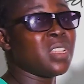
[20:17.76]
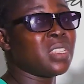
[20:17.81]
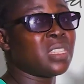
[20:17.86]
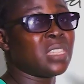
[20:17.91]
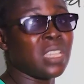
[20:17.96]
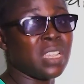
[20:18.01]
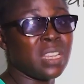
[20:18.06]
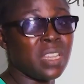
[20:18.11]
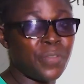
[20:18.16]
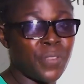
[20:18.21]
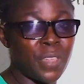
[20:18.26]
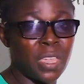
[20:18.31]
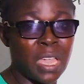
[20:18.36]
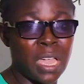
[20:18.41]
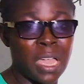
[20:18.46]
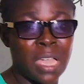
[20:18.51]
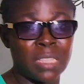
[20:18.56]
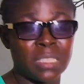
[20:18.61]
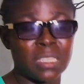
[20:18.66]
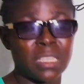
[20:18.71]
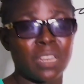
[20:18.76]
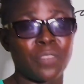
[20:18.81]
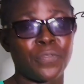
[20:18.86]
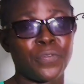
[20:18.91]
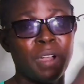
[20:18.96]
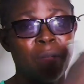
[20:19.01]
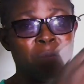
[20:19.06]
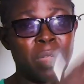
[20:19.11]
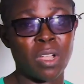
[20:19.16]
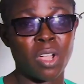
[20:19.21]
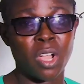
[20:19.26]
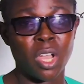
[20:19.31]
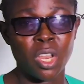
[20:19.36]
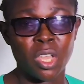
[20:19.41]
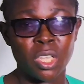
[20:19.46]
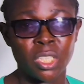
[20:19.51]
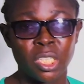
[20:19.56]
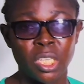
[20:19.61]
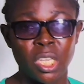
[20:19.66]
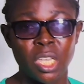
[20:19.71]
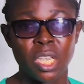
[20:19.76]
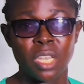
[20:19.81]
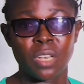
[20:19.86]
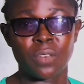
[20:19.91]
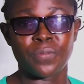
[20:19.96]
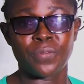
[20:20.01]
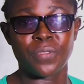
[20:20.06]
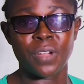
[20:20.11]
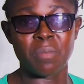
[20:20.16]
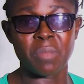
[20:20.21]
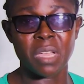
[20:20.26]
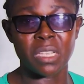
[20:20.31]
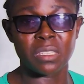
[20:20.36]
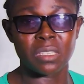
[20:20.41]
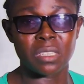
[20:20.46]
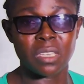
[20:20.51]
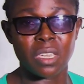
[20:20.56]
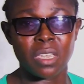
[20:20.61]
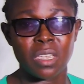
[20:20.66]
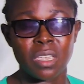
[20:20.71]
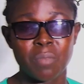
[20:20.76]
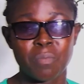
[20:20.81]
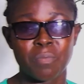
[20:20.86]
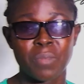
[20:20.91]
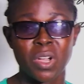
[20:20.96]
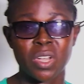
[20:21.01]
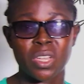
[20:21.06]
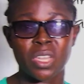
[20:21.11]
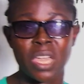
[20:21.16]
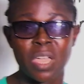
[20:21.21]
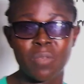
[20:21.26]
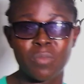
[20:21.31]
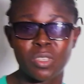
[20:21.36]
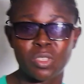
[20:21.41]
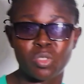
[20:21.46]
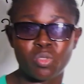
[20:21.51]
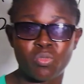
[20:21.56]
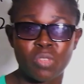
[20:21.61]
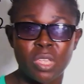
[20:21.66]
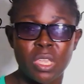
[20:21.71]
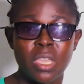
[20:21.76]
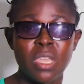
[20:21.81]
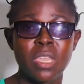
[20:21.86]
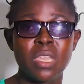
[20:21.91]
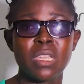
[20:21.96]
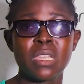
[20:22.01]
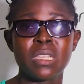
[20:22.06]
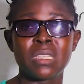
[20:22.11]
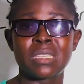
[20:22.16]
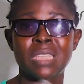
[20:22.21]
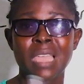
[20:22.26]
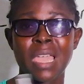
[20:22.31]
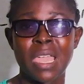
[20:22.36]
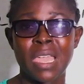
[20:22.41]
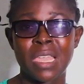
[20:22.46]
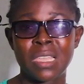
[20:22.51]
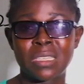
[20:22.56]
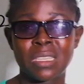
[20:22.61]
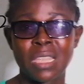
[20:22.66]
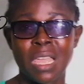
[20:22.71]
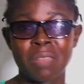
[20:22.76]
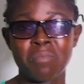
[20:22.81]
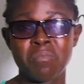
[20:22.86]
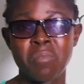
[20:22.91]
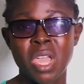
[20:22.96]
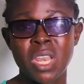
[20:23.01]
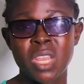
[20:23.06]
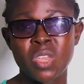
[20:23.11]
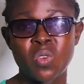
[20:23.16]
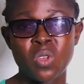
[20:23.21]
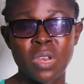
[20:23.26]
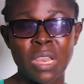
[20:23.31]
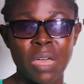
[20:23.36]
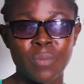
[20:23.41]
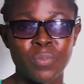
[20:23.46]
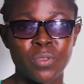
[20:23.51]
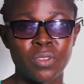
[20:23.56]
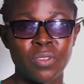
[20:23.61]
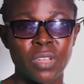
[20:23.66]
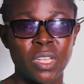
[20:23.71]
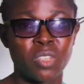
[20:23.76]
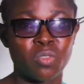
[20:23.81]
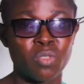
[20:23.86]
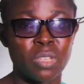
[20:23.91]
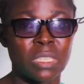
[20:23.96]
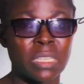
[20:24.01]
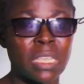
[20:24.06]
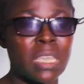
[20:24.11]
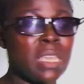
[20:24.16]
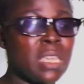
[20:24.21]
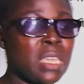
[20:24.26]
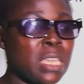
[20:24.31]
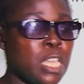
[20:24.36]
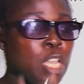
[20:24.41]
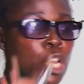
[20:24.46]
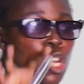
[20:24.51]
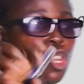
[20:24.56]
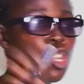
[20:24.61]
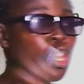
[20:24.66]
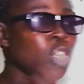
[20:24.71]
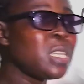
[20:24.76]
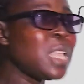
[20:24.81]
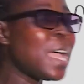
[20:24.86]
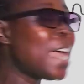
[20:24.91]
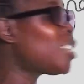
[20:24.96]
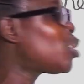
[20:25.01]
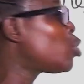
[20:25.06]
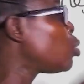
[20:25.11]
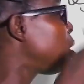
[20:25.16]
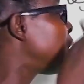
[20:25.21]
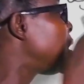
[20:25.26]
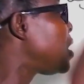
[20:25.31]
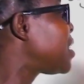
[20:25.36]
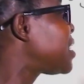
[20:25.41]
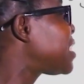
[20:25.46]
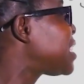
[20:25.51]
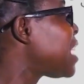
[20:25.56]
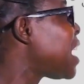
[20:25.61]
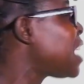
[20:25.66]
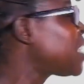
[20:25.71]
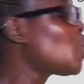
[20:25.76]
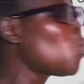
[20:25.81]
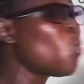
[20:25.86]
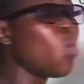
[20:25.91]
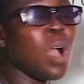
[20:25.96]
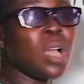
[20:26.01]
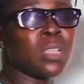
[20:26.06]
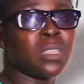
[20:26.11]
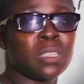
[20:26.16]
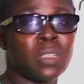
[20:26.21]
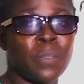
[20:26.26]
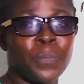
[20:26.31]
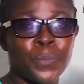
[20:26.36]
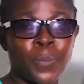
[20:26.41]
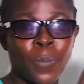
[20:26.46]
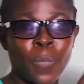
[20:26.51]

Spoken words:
very significant in pharmacology, in pharmacy, in biochemistry, science, and medical laboratories in order to dictate what